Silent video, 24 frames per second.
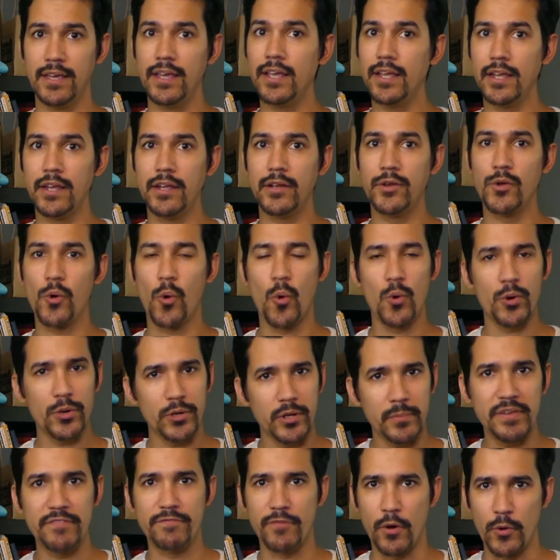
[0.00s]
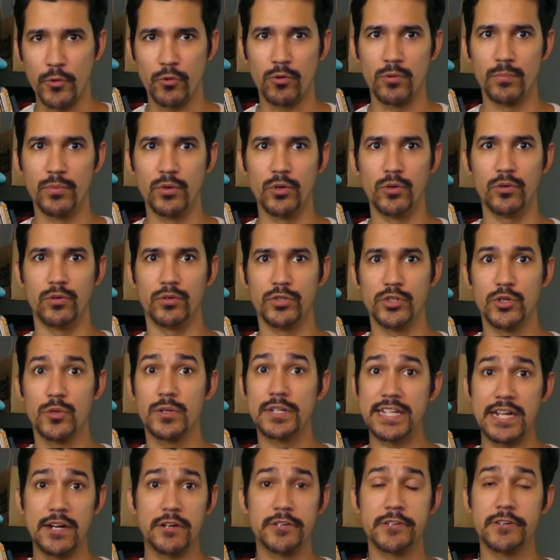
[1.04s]
In order to be vulnerable, your
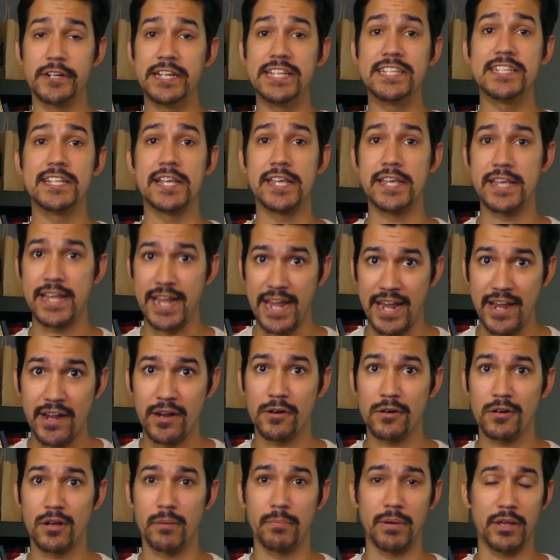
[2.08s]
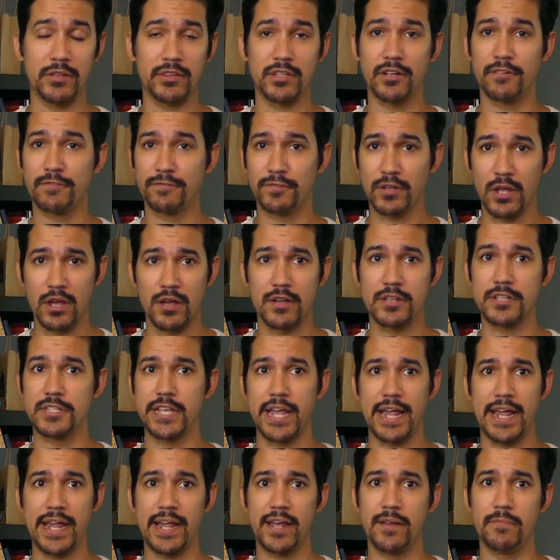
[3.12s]
character needs to care about their flaws
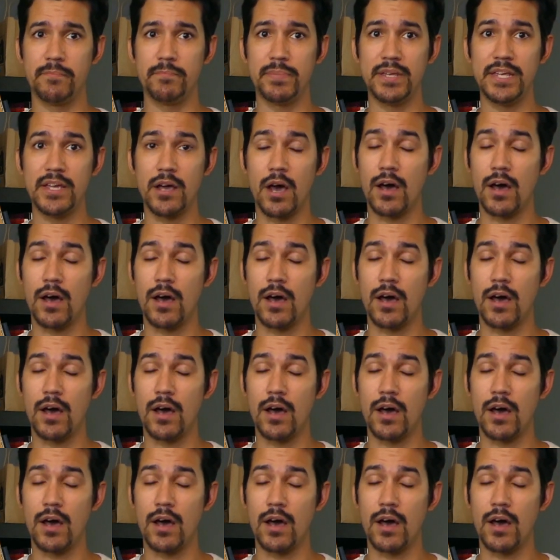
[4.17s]
and be